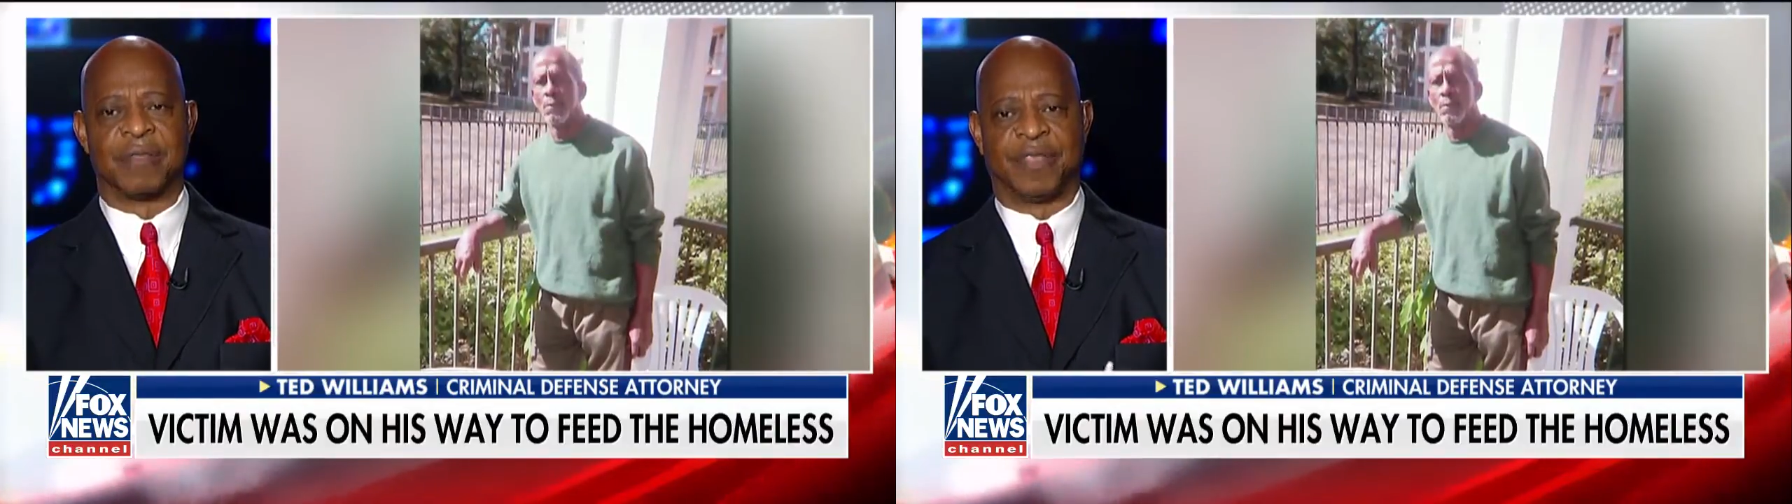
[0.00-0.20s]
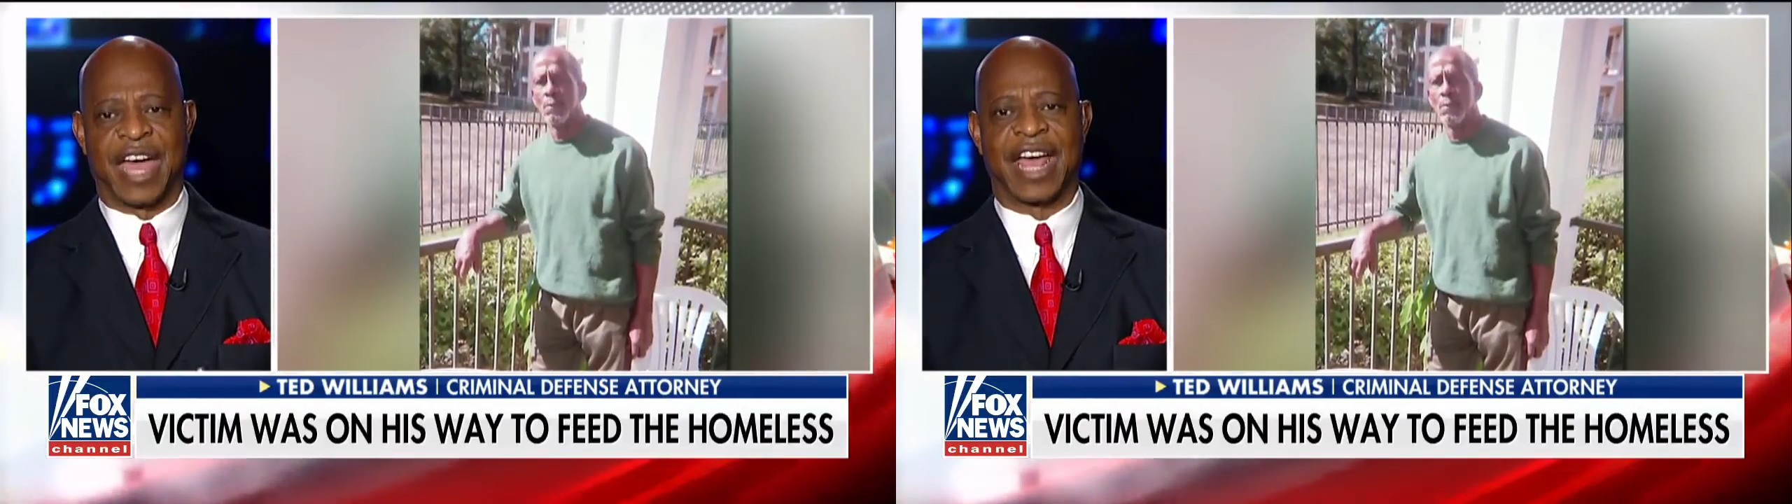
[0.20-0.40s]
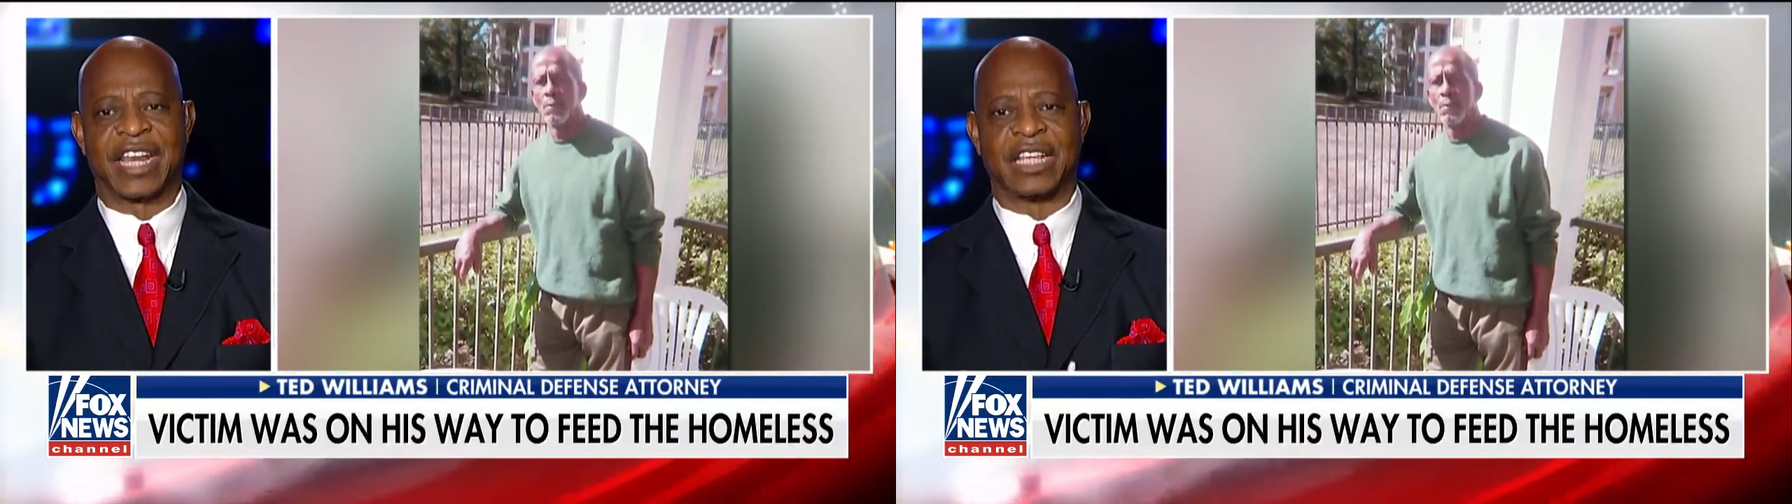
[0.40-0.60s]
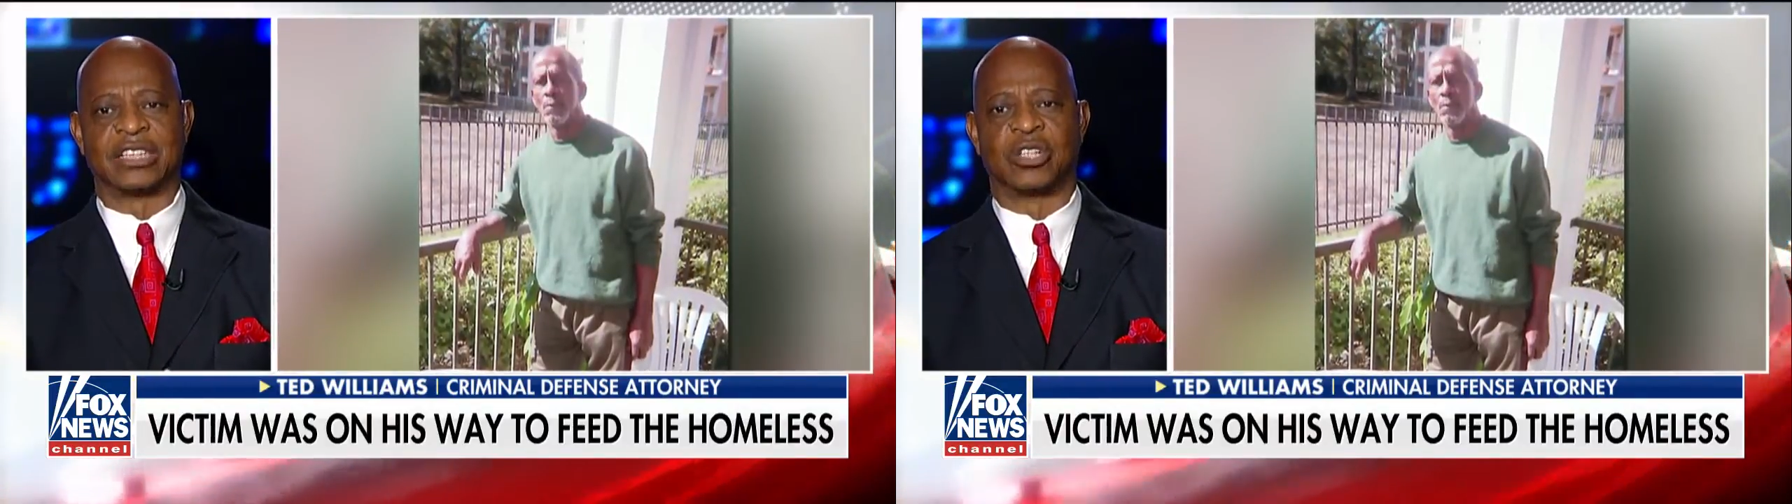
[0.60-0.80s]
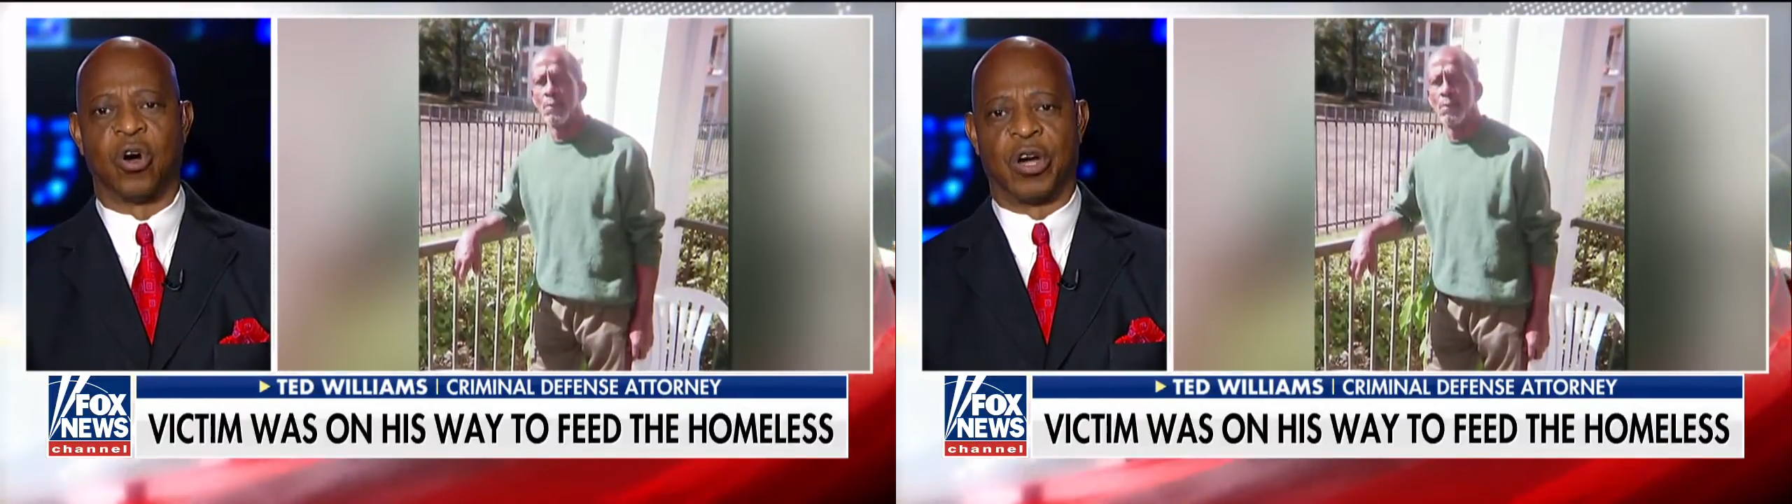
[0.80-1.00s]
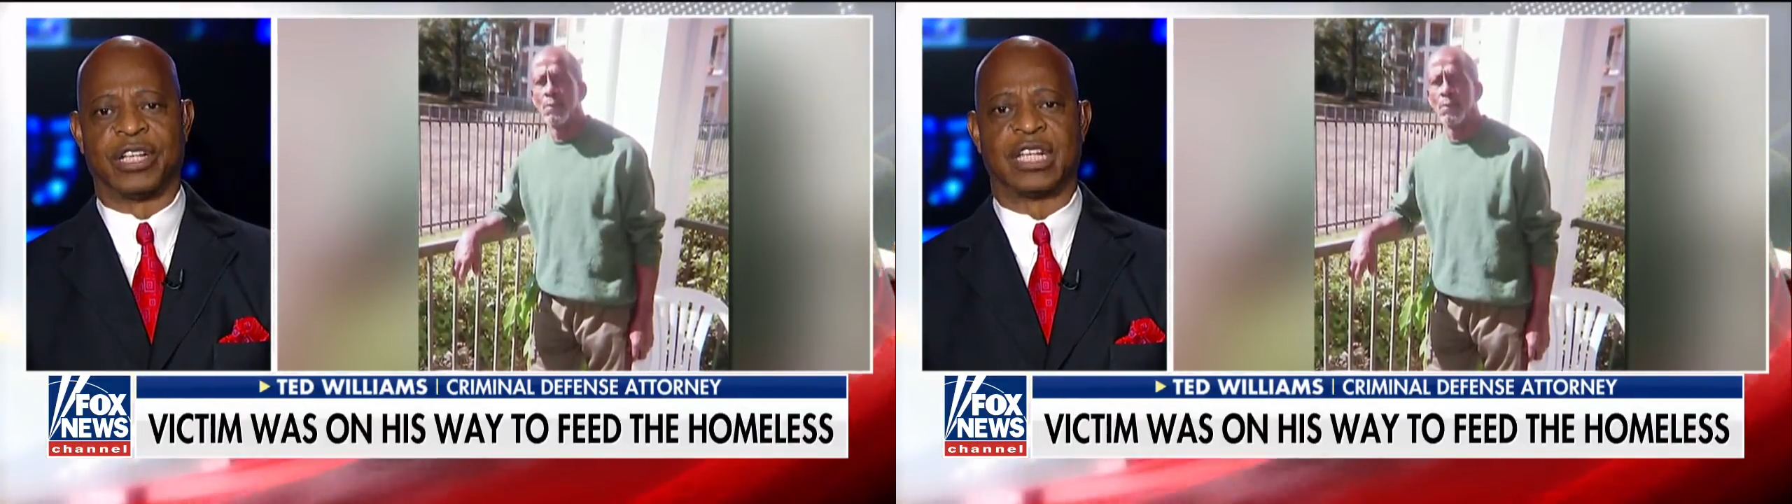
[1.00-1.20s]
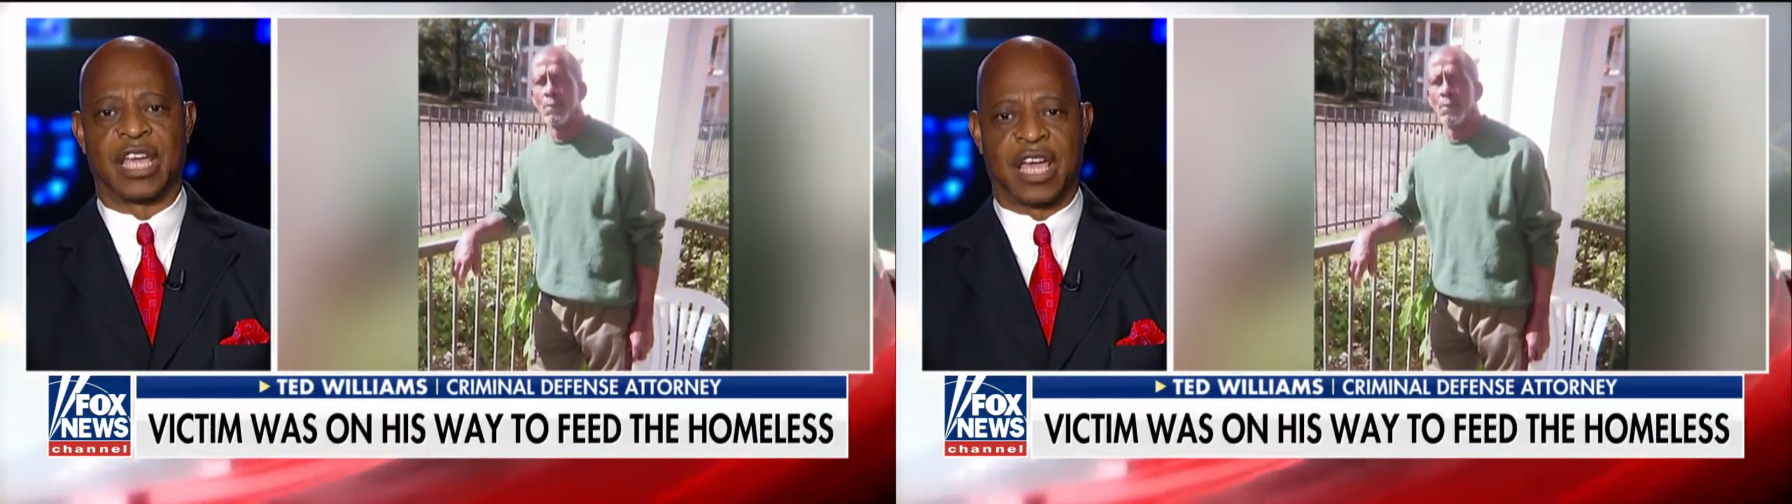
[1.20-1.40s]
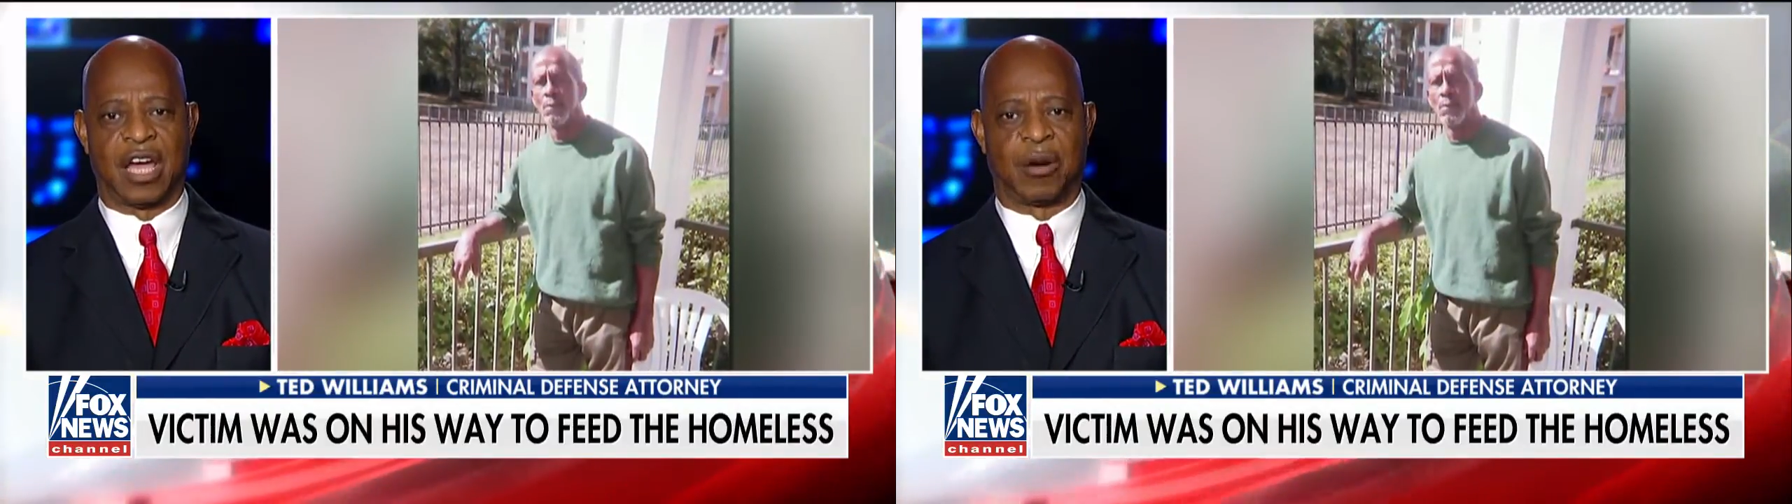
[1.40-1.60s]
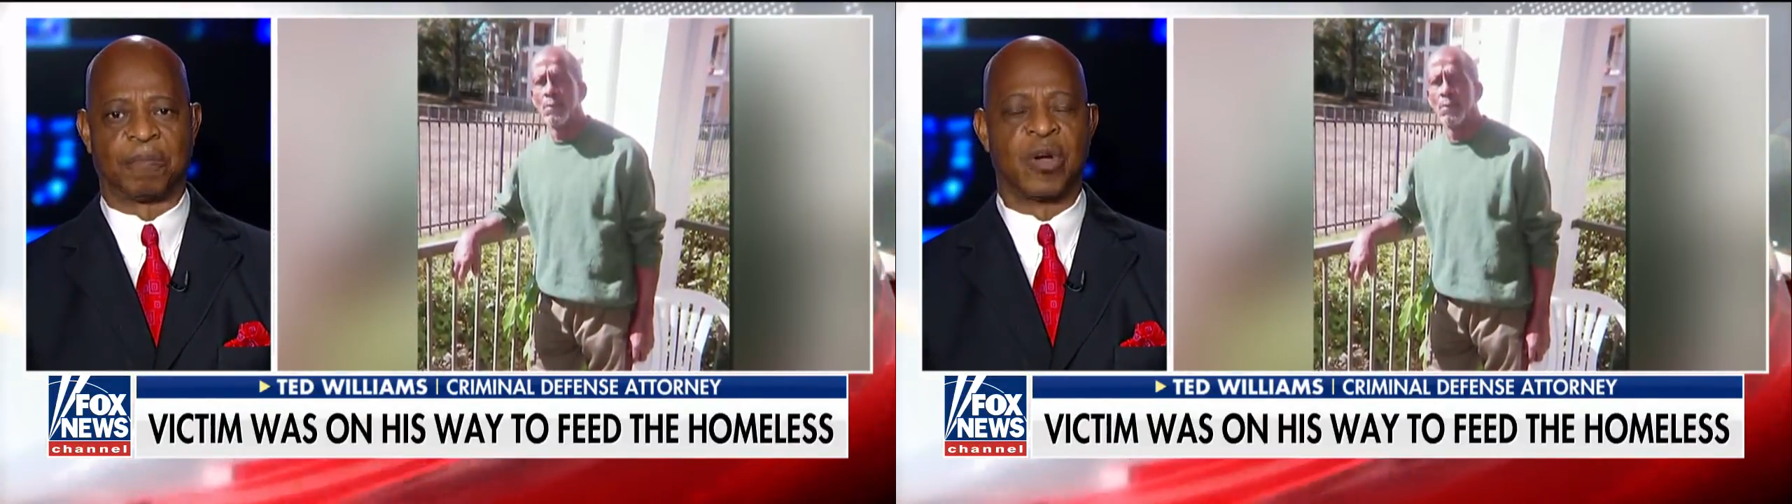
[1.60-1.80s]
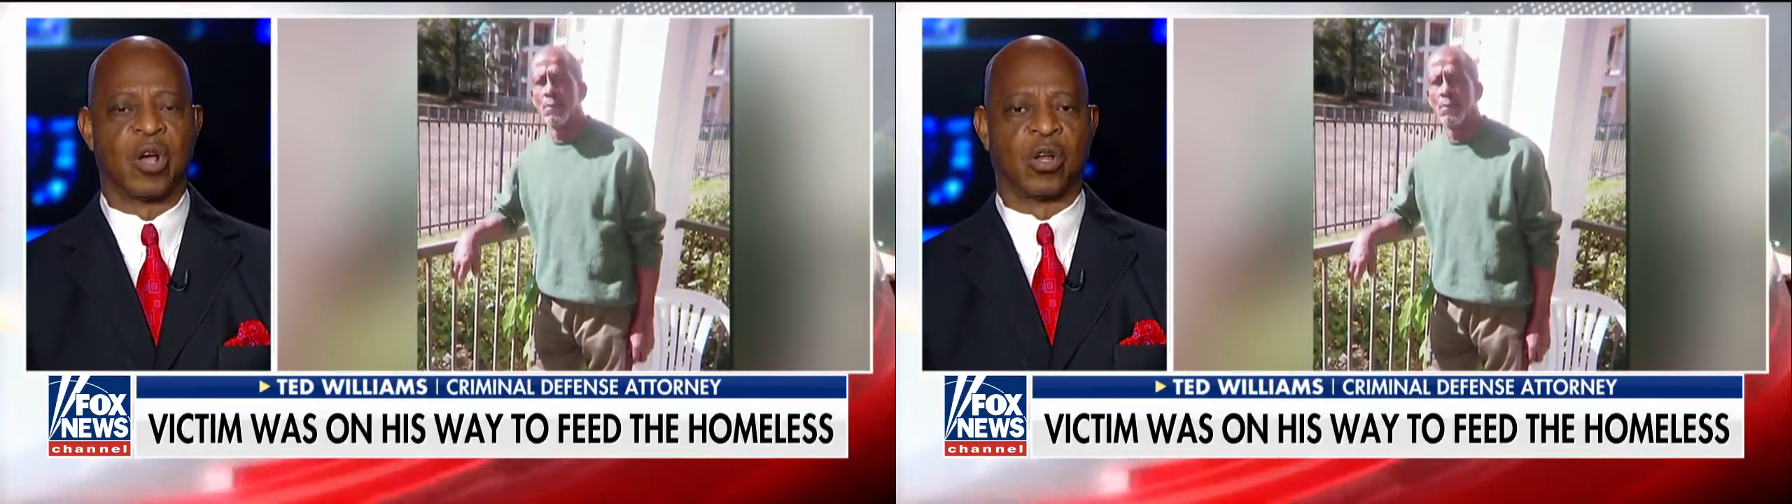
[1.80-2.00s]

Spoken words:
That is going to help